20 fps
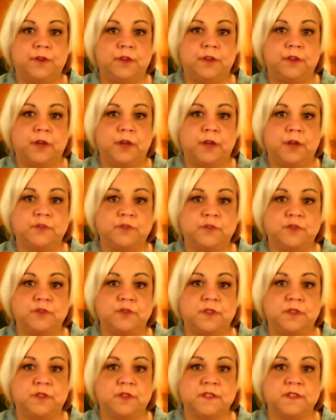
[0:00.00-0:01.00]
you know, to
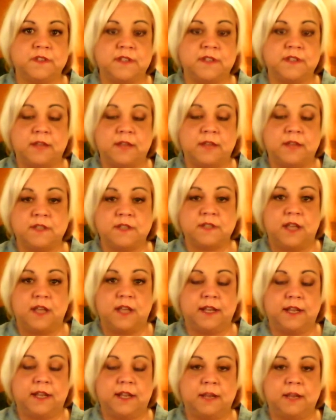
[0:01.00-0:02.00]
this nail salon
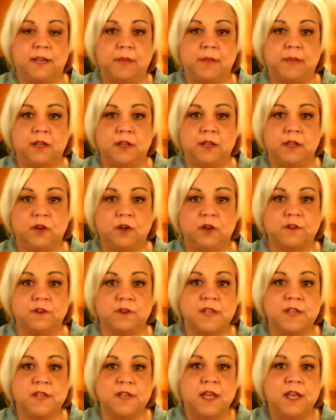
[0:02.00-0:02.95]
and getting manicures.